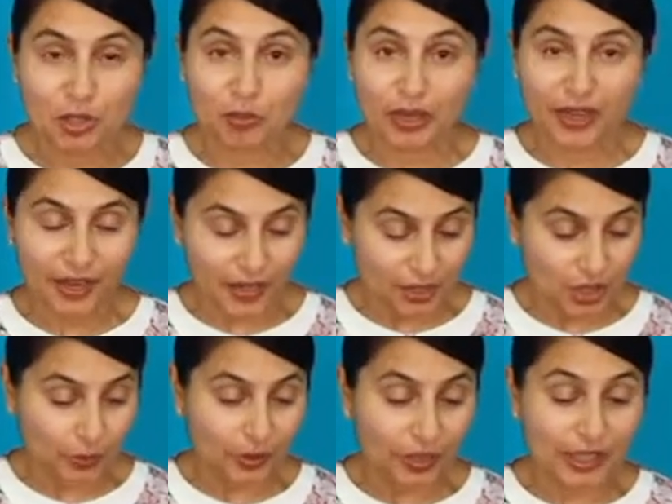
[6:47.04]
bit here, so
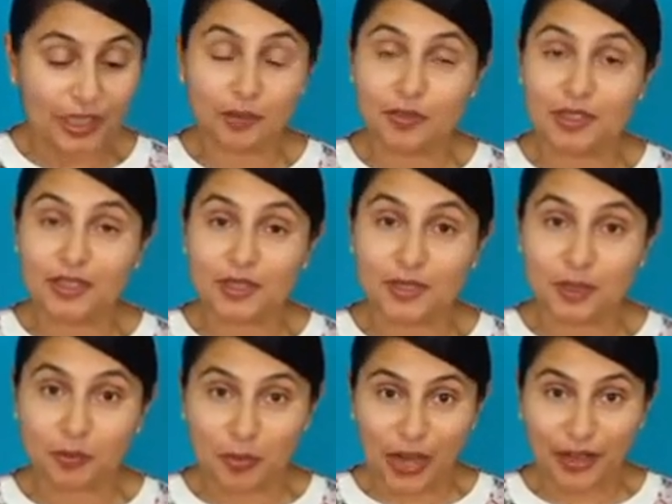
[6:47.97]
I'm going to keep this as the
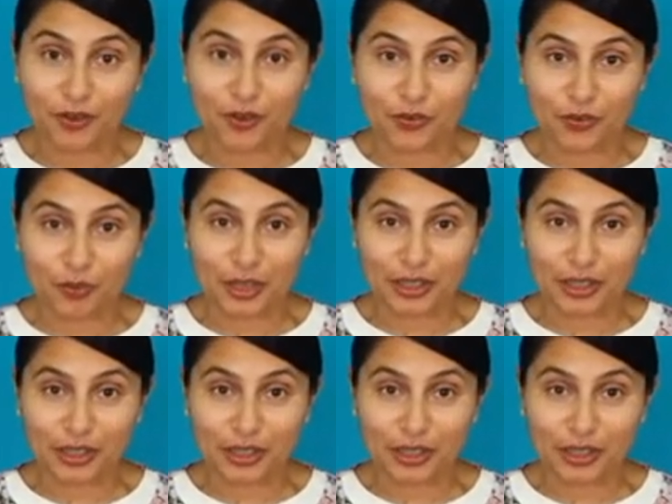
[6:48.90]
back of my